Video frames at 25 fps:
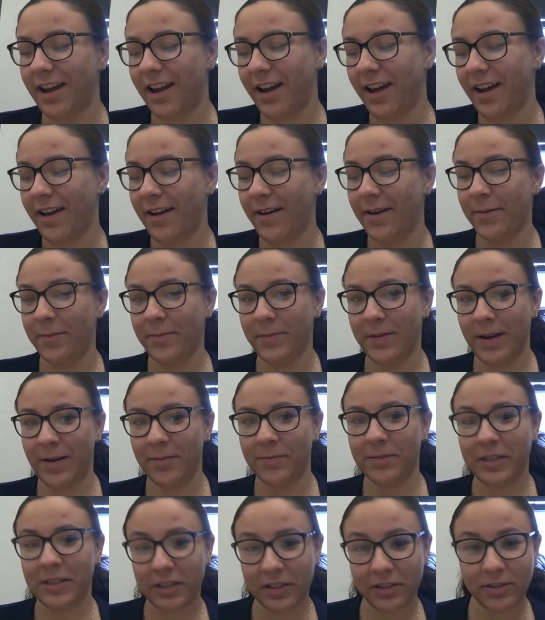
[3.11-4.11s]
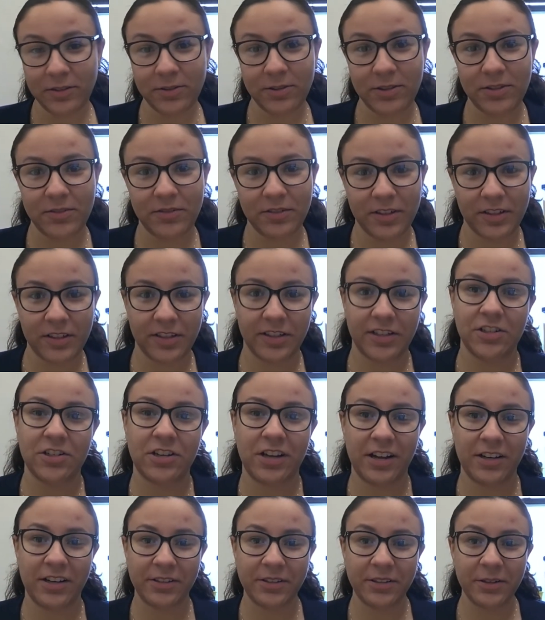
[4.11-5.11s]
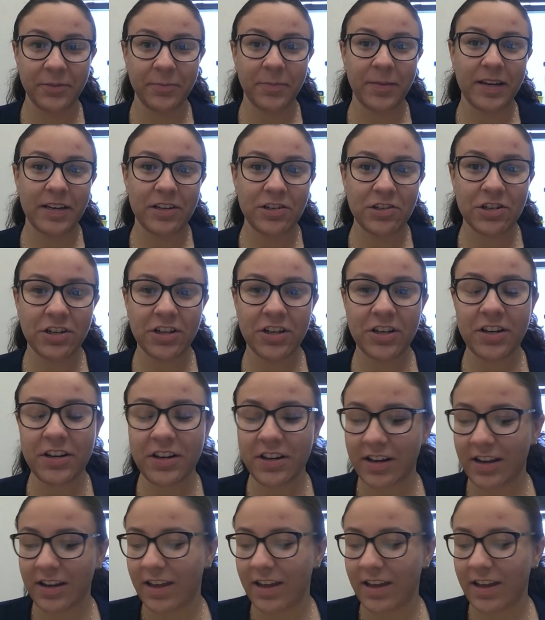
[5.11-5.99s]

I'm an inclusive early childhood major.